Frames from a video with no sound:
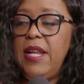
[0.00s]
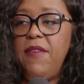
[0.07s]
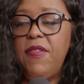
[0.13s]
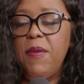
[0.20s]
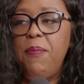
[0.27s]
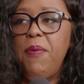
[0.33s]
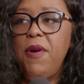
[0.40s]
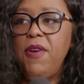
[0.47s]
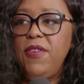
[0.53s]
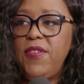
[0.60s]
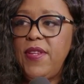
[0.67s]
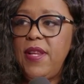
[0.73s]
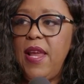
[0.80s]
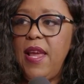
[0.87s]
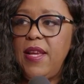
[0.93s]
And if the
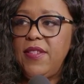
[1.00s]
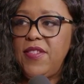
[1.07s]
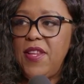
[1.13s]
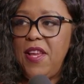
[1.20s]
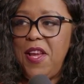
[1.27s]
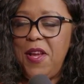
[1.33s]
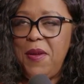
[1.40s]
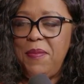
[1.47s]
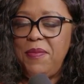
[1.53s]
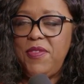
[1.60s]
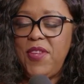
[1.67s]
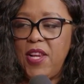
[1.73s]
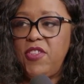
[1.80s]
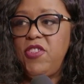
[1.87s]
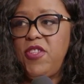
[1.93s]
person has
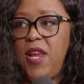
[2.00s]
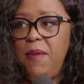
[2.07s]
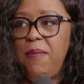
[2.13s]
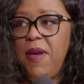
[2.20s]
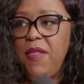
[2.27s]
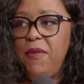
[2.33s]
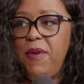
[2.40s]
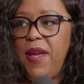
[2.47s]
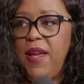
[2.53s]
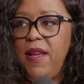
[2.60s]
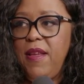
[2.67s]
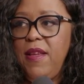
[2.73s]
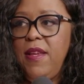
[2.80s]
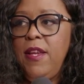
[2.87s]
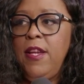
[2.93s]
Section 8, by the
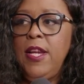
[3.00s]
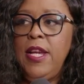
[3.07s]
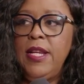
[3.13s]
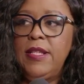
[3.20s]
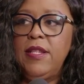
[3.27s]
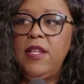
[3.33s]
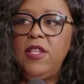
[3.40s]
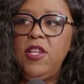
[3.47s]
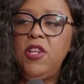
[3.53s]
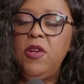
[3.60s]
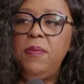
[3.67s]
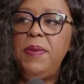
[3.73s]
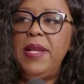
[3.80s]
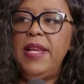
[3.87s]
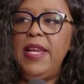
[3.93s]
way, it's a
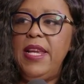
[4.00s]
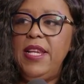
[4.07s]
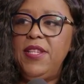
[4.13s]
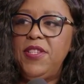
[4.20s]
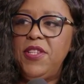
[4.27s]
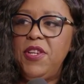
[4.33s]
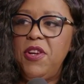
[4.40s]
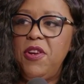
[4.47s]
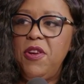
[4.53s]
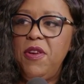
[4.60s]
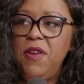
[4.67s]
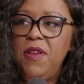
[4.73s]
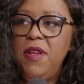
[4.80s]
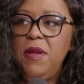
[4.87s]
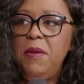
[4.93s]
little bit easier,